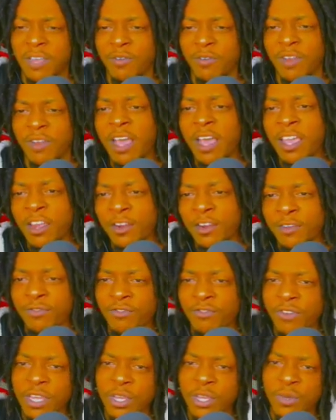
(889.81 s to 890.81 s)
Like when I hear
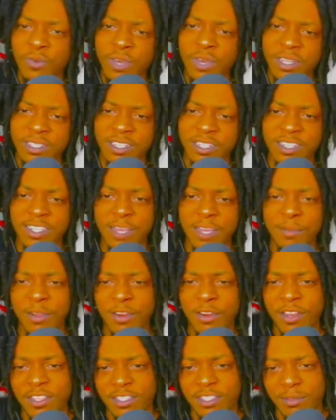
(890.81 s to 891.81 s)
free questions, I'm
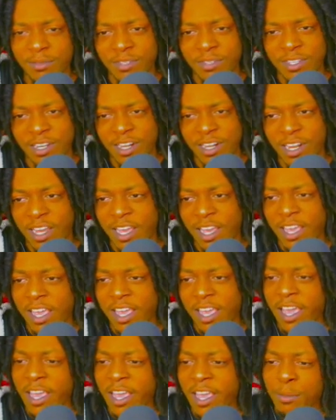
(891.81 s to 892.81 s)
hearing some shit like,
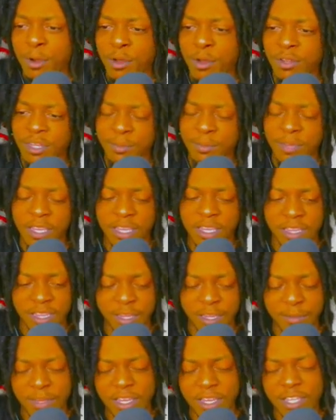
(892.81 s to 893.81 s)
hey bro, let me
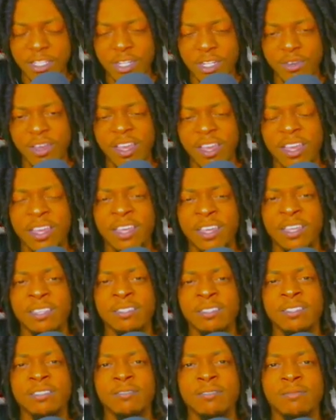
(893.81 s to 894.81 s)
let me eat your
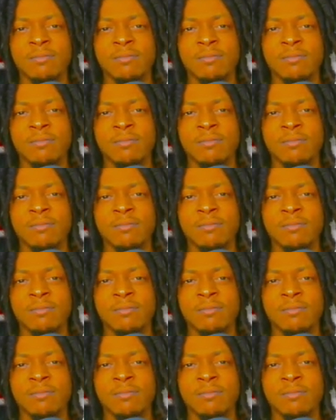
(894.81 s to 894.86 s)
ass.